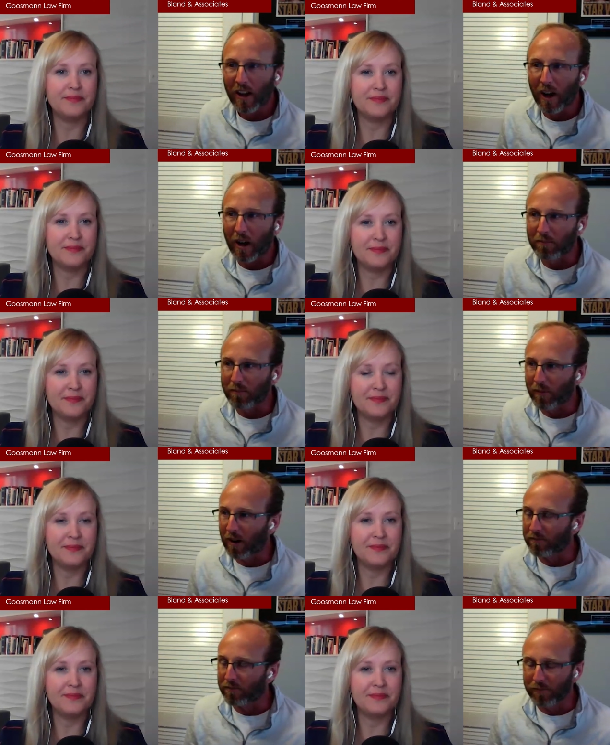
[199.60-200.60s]
Speaker 1: um,
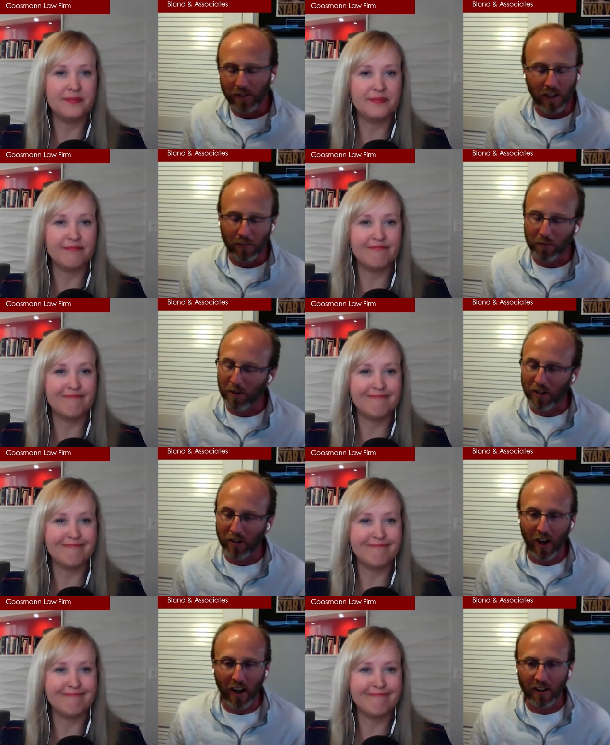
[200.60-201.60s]
our our team's
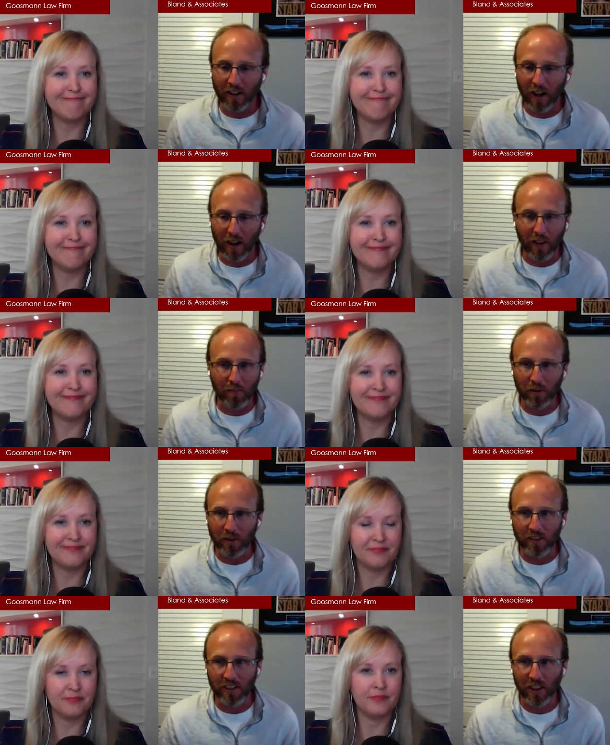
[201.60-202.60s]
been great. Uh, they've
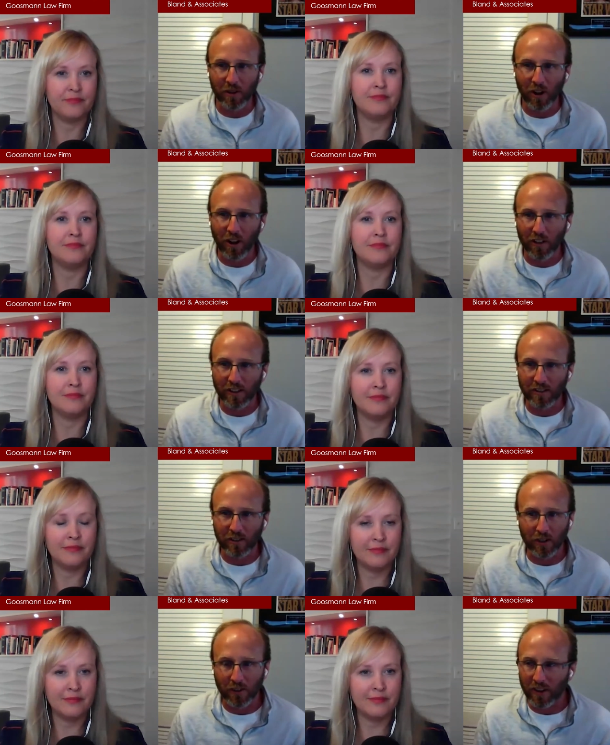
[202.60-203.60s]
been resilient through all
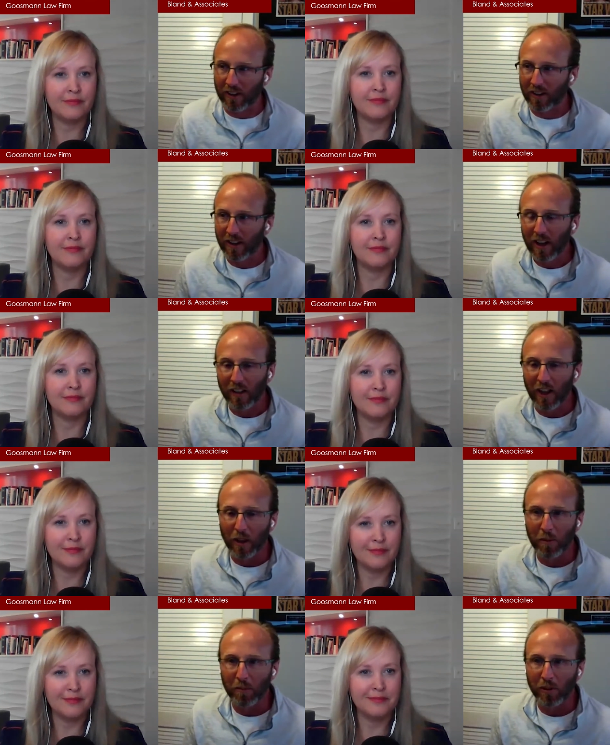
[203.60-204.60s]
this, no different than a
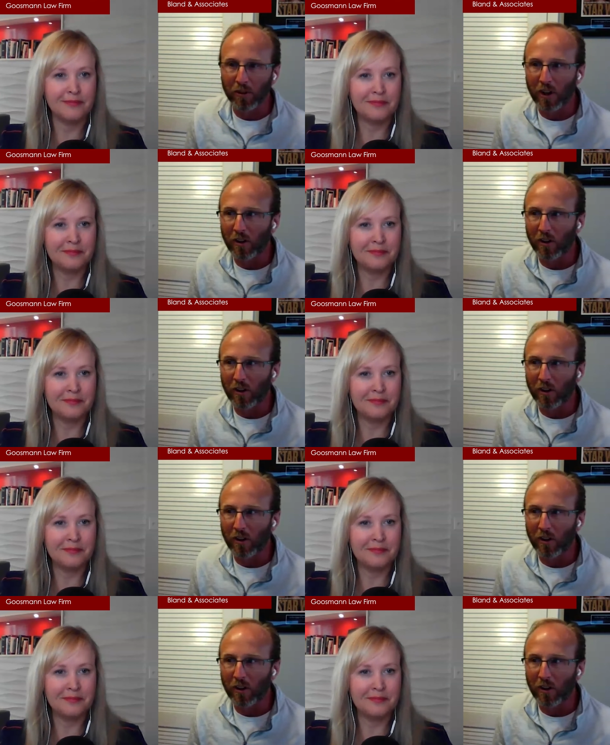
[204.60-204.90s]
lot of the people you